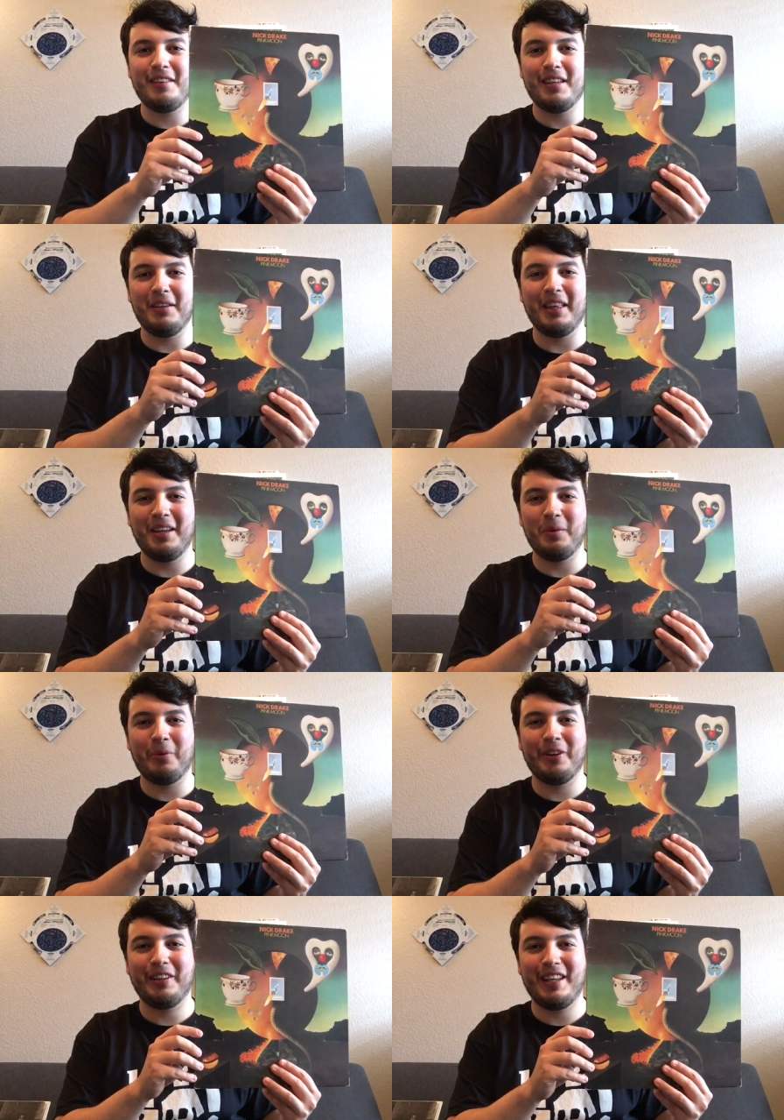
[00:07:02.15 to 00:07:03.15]
It landed
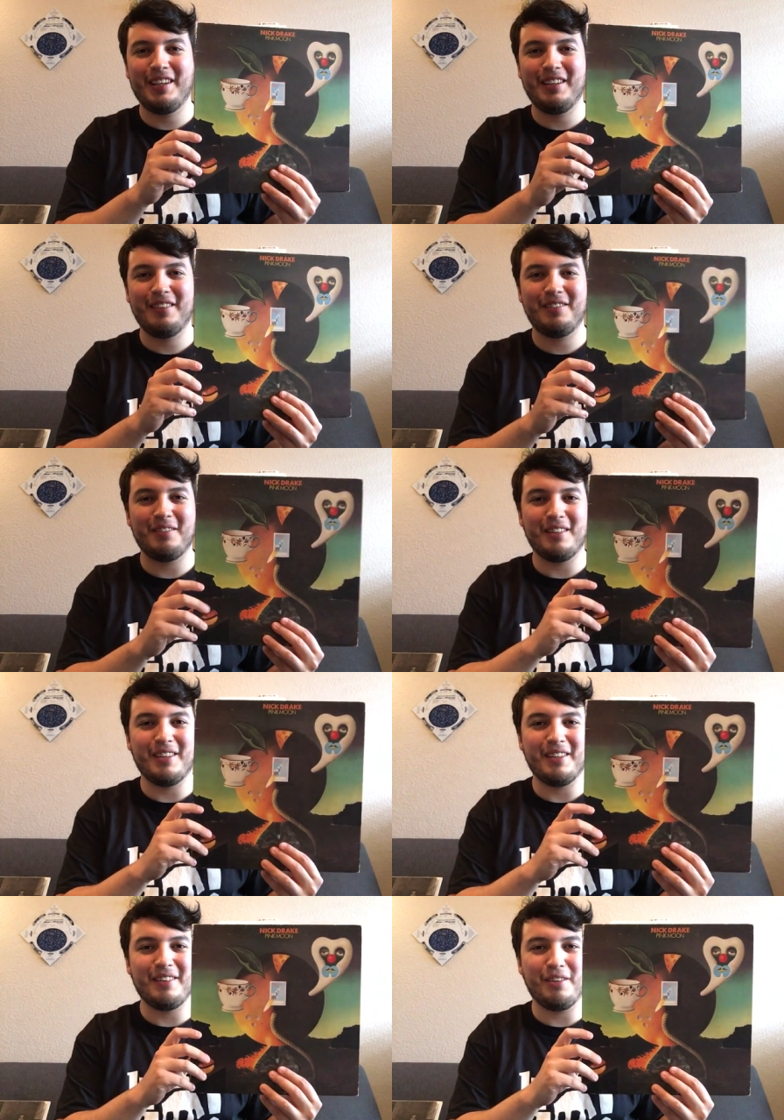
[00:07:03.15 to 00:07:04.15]
where it landed. It's
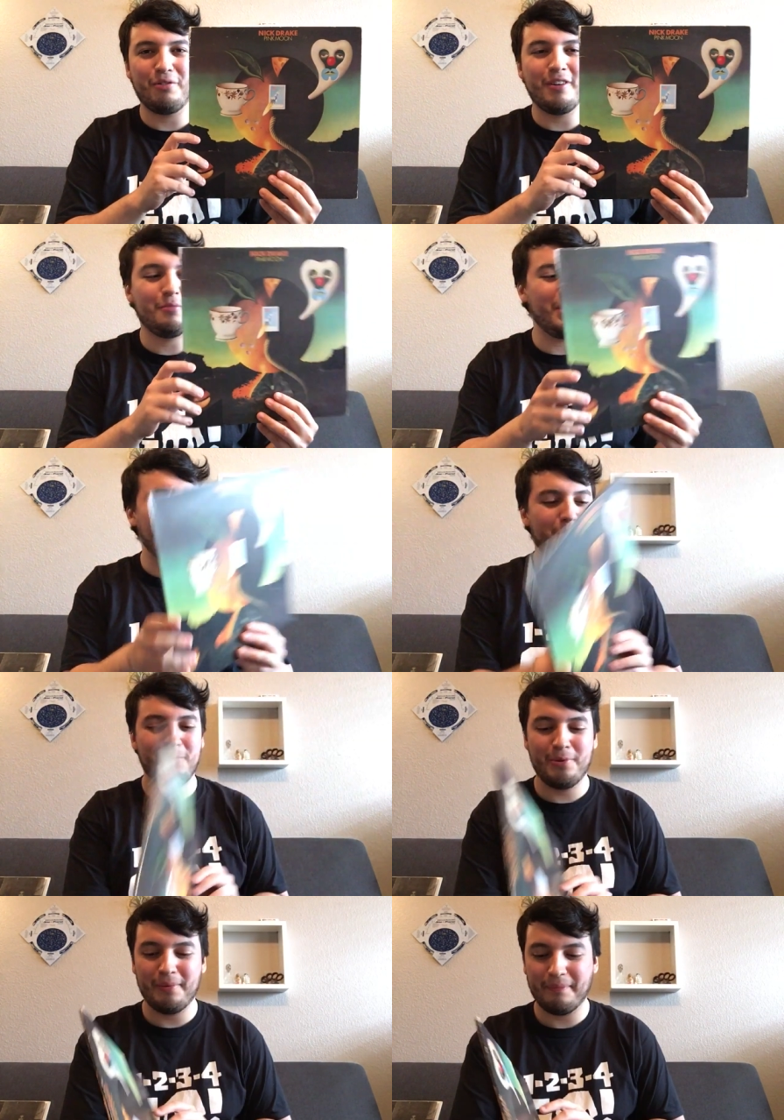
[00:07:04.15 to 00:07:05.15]
uh, Nick Drake's Pink
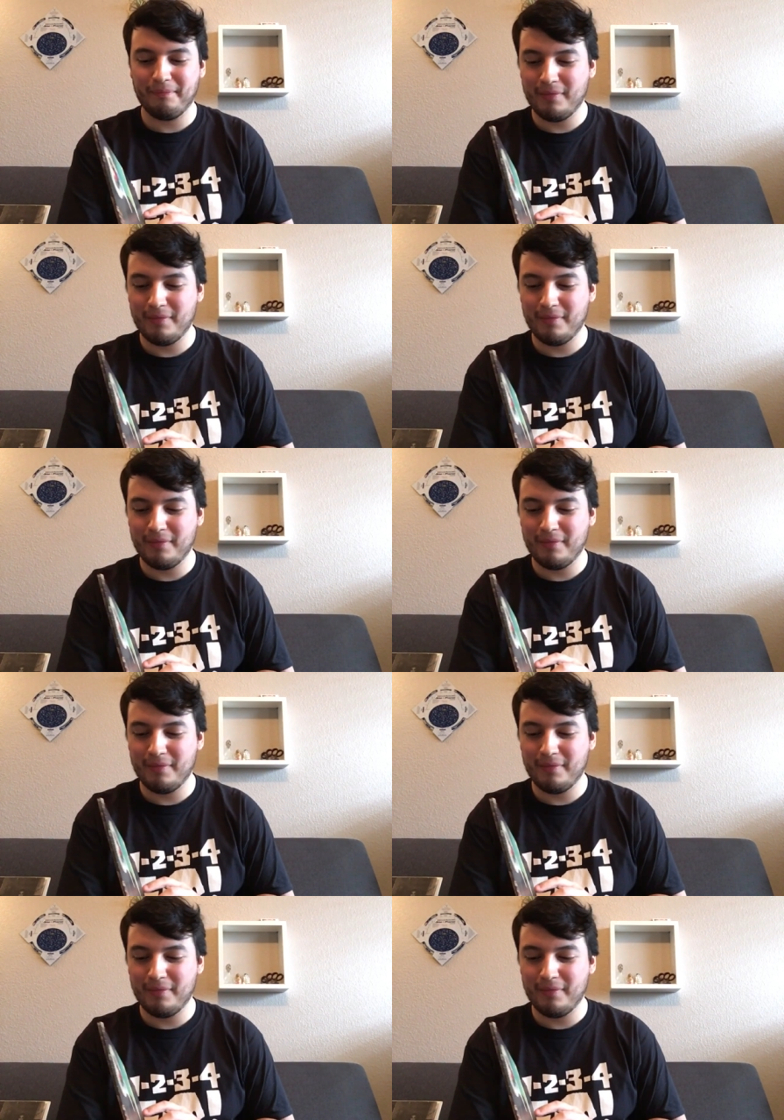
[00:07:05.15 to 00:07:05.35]
Moon.